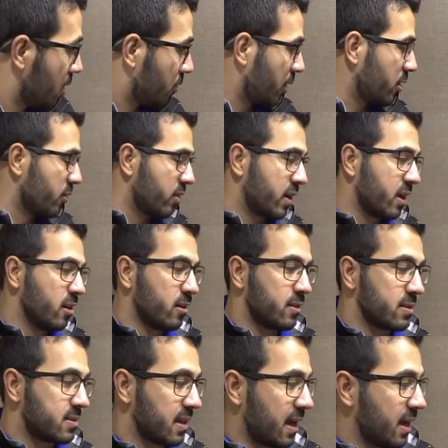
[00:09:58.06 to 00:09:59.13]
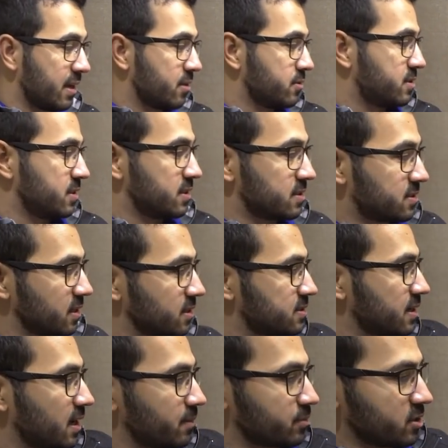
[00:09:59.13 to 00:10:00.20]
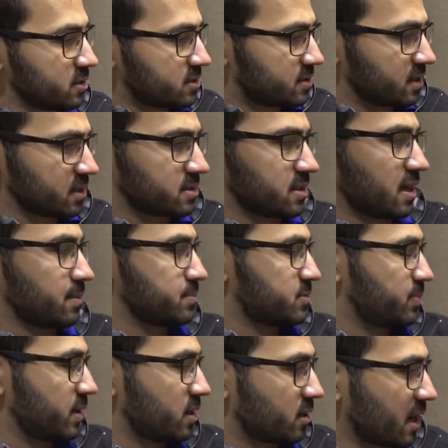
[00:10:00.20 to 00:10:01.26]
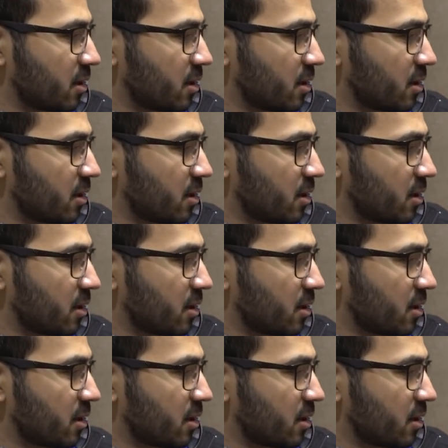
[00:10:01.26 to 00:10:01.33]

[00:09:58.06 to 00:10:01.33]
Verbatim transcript: Right over here to the side, you see the sink top. Good sink top space or